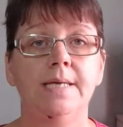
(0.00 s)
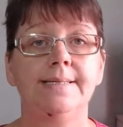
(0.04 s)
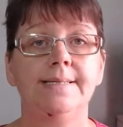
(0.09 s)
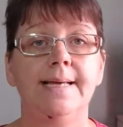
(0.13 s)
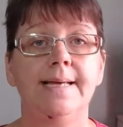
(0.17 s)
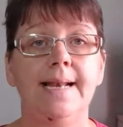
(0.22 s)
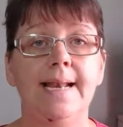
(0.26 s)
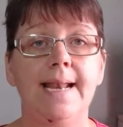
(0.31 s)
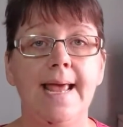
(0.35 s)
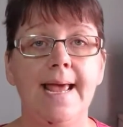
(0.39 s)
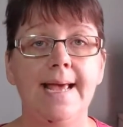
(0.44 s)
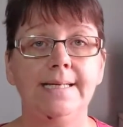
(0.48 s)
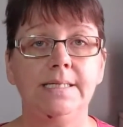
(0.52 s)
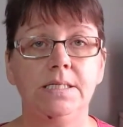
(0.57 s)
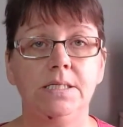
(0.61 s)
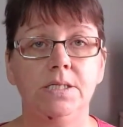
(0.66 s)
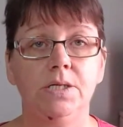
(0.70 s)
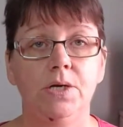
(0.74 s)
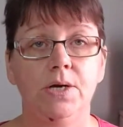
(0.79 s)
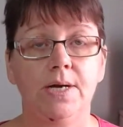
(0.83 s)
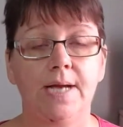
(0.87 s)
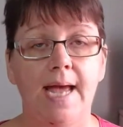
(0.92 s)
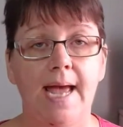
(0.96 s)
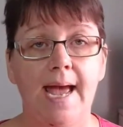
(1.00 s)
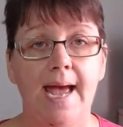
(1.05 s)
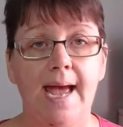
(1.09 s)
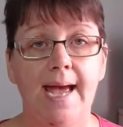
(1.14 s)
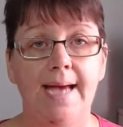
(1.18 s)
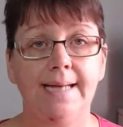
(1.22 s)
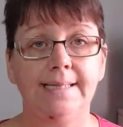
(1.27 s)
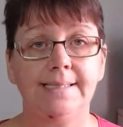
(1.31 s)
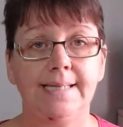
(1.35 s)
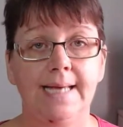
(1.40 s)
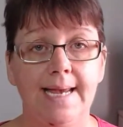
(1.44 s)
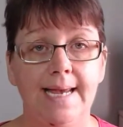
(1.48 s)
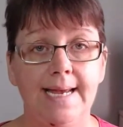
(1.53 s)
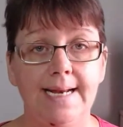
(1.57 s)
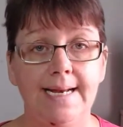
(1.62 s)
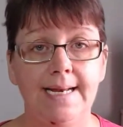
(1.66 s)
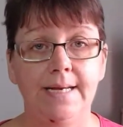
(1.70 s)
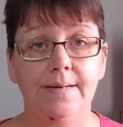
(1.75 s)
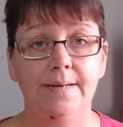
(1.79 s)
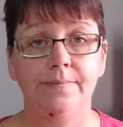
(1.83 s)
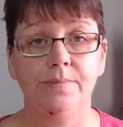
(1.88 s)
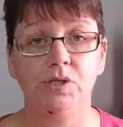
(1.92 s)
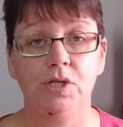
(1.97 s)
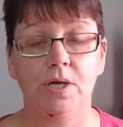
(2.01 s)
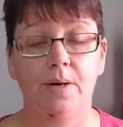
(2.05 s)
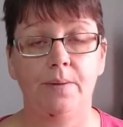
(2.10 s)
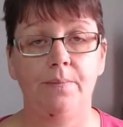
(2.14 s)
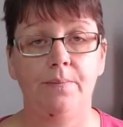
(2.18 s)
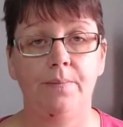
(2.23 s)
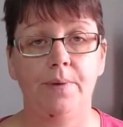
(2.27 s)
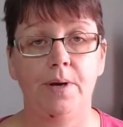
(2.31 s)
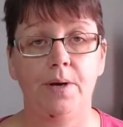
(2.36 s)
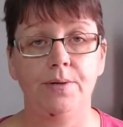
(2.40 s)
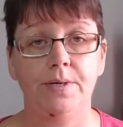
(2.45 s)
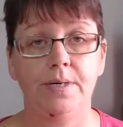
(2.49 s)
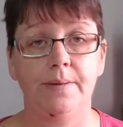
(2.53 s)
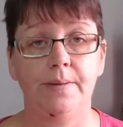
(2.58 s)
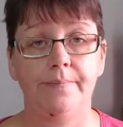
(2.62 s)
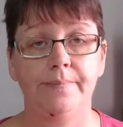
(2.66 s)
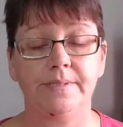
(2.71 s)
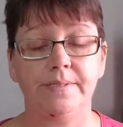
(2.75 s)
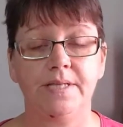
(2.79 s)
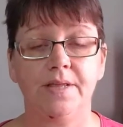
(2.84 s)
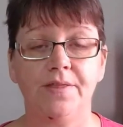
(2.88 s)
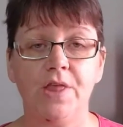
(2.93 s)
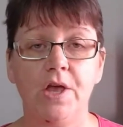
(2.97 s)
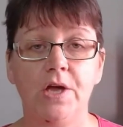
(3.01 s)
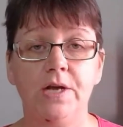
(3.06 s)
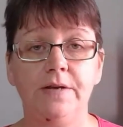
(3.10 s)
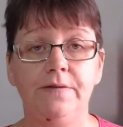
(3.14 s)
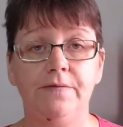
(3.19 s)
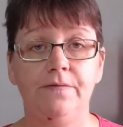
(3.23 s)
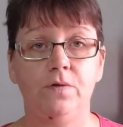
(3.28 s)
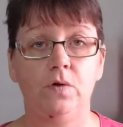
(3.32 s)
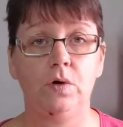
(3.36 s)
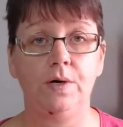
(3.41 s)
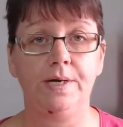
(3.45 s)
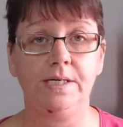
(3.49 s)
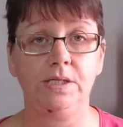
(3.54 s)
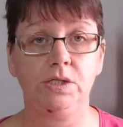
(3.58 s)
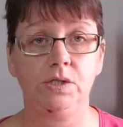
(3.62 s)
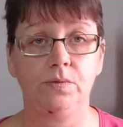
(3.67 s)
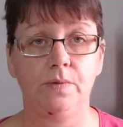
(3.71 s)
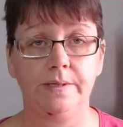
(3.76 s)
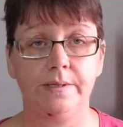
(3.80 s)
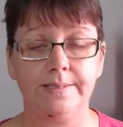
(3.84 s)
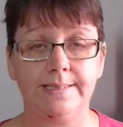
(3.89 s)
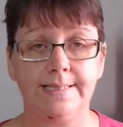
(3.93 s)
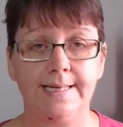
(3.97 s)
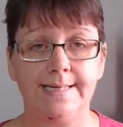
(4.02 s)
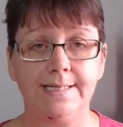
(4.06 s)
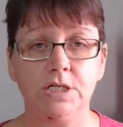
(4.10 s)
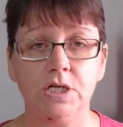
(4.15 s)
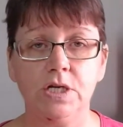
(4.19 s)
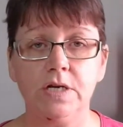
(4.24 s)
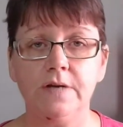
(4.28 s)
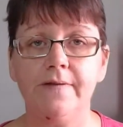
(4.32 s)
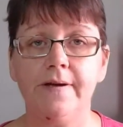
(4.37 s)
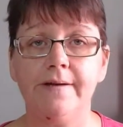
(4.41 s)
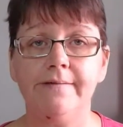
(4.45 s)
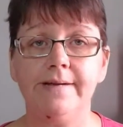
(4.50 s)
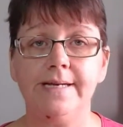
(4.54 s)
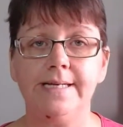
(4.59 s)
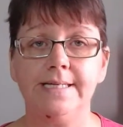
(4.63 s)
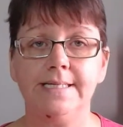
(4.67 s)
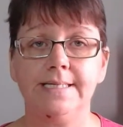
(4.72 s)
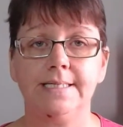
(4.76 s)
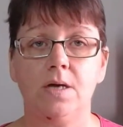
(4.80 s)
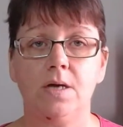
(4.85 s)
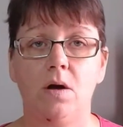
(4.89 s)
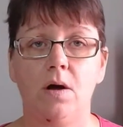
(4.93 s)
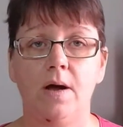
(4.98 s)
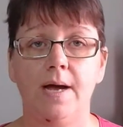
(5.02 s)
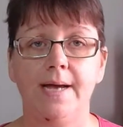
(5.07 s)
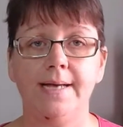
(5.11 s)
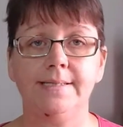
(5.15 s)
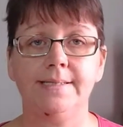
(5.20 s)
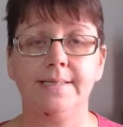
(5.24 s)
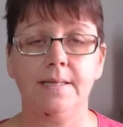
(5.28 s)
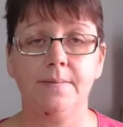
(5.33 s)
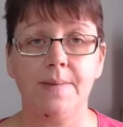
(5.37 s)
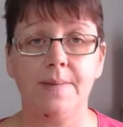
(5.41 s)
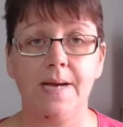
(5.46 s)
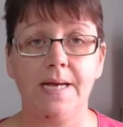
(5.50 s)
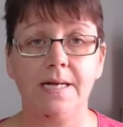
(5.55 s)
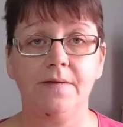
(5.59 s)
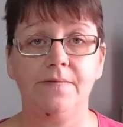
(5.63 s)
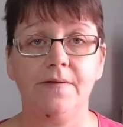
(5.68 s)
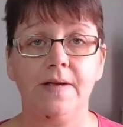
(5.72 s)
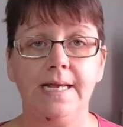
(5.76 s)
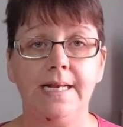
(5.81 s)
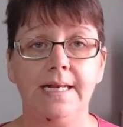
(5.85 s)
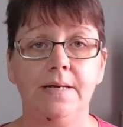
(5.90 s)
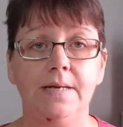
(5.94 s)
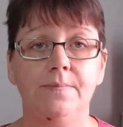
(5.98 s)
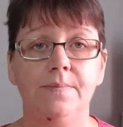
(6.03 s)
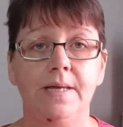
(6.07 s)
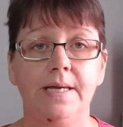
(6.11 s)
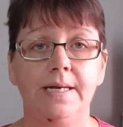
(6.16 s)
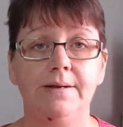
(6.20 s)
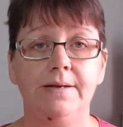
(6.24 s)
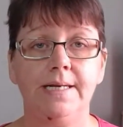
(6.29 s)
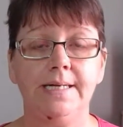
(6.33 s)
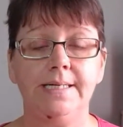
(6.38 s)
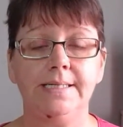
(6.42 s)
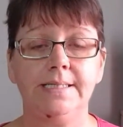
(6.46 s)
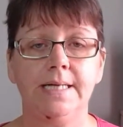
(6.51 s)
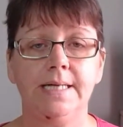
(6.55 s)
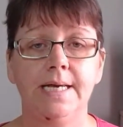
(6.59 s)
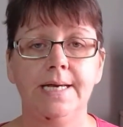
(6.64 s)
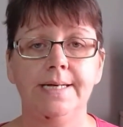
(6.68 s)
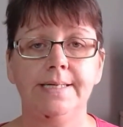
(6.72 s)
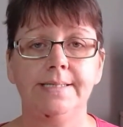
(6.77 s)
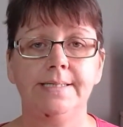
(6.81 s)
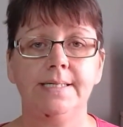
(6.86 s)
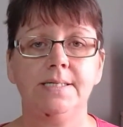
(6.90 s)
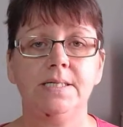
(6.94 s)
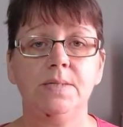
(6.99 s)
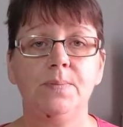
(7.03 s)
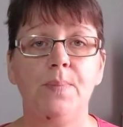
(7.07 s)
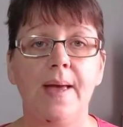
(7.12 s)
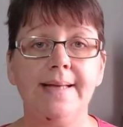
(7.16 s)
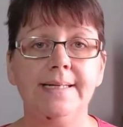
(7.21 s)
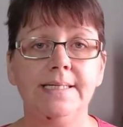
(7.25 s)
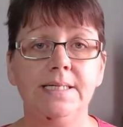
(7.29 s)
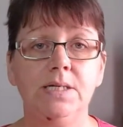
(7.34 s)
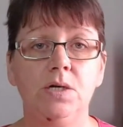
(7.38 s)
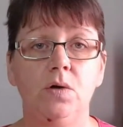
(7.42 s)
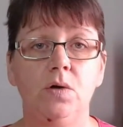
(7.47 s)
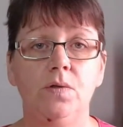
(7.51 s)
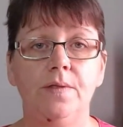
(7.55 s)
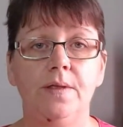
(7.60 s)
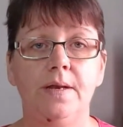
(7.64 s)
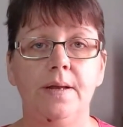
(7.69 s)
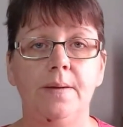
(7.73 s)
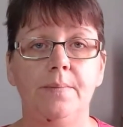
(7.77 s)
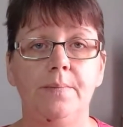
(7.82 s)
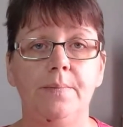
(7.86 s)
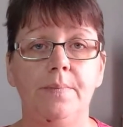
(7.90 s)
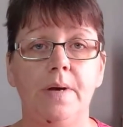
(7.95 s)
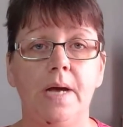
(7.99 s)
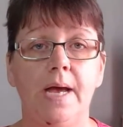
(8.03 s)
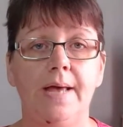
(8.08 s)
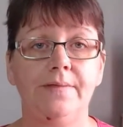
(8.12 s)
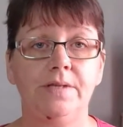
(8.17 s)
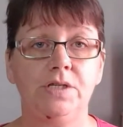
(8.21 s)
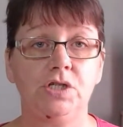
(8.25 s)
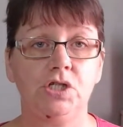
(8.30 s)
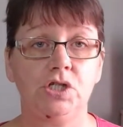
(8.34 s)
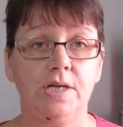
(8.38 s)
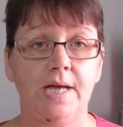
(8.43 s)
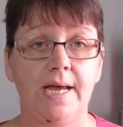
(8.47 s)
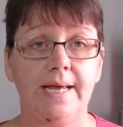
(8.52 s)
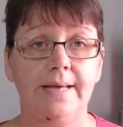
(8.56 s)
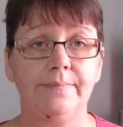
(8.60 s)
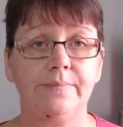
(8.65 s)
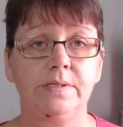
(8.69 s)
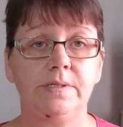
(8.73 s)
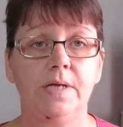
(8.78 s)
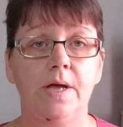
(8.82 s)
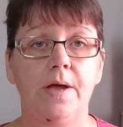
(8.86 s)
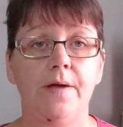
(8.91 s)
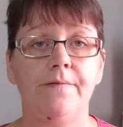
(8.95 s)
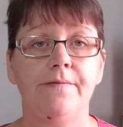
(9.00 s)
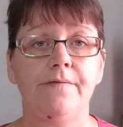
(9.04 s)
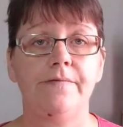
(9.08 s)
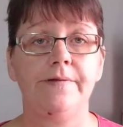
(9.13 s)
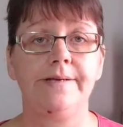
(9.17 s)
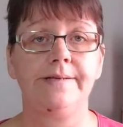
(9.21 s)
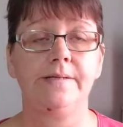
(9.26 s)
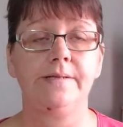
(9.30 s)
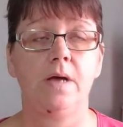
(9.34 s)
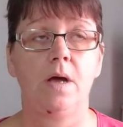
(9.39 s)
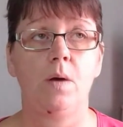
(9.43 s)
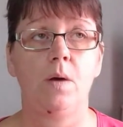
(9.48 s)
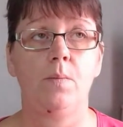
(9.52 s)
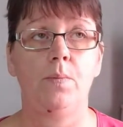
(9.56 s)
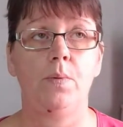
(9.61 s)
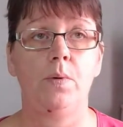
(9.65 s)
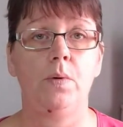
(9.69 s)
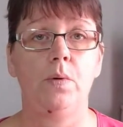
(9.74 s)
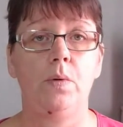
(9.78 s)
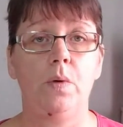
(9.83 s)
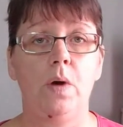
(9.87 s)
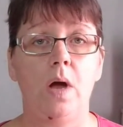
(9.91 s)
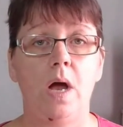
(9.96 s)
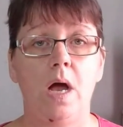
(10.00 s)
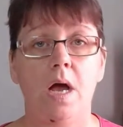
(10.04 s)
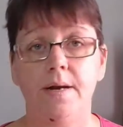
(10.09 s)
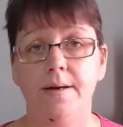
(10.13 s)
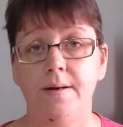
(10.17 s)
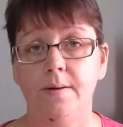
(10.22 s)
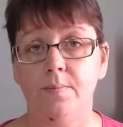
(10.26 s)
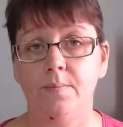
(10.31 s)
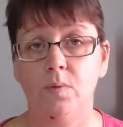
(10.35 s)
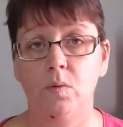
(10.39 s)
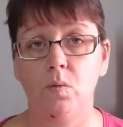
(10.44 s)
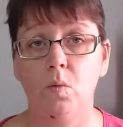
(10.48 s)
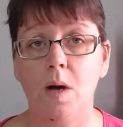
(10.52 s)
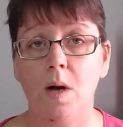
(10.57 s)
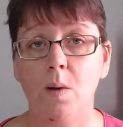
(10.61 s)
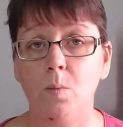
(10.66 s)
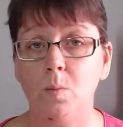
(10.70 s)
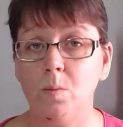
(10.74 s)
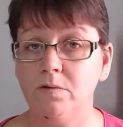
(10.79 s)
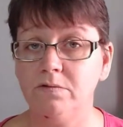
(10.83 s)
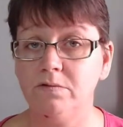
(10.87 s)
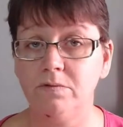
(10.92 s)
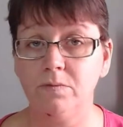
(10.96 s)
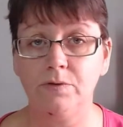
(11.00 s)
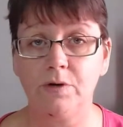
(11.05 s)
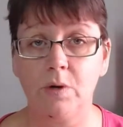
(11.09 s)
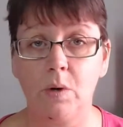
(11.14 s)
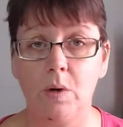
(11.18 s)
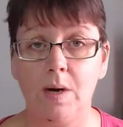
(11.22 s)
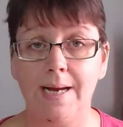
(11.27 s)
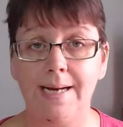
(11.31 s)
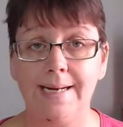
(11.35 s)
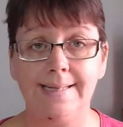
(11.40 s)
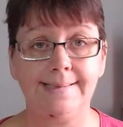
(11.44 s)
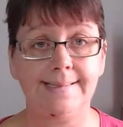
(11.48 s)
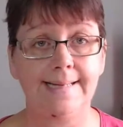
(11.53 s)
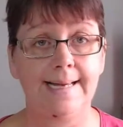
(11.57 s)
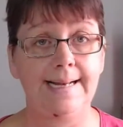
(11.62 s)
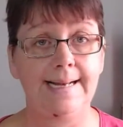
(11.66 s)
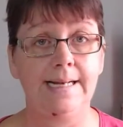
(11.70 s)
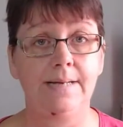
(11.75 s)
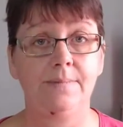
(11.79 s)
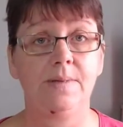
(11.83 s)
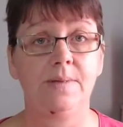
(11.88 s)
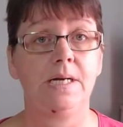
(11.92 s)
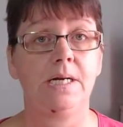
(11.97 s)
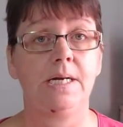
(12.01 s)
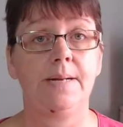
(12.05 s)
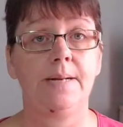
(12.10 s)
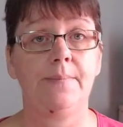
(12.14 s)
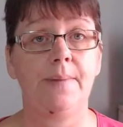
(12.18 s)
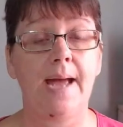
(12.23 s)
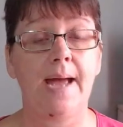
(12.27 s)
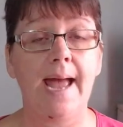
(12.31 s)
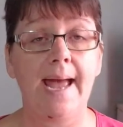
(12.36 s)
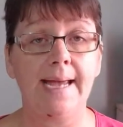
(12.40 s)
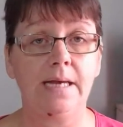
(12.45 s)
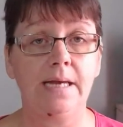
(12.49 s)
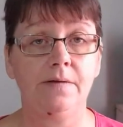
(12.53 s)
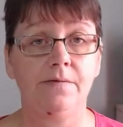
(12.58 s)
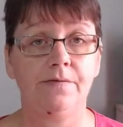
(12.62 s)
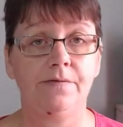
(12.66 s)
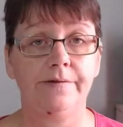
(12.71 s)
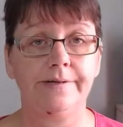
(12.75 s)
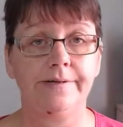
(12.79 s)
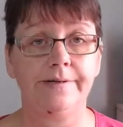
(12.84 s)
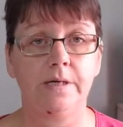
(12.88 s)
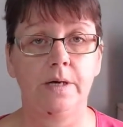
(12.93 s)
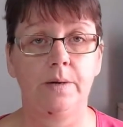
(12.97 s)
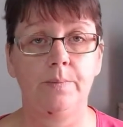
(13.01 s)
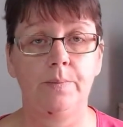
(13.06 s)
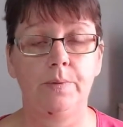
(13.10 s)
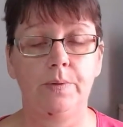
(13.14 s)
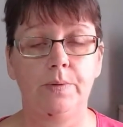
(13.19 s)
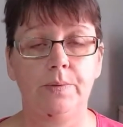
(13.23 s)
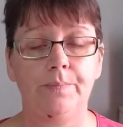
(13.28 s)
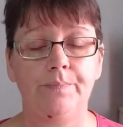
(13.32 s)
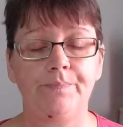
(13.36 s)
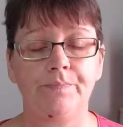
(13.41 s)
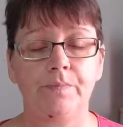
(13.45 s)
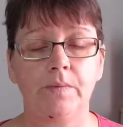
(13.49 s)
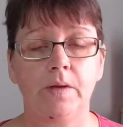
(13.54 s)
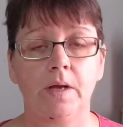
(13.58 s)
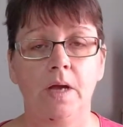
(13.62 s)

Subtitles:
So let's look at helium jumbo numbers, the 34-inch ones. They do vary in size and the amount of helium they need, so depending on the number and the shape. So for example, a number 1 will require less helium than a number 8, for example.